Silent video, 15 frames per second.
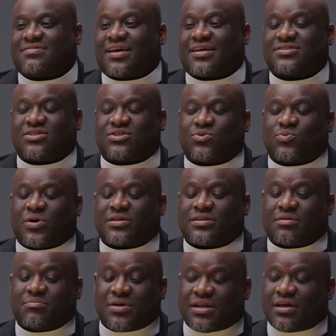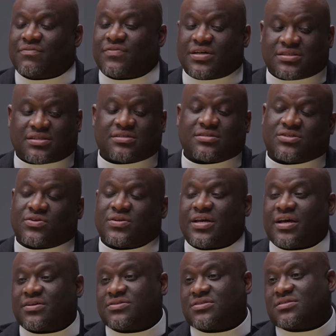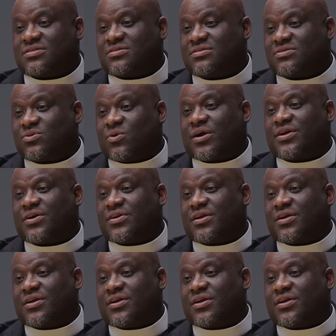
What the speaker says: thanks to the work that many of us and certainly others who aren't here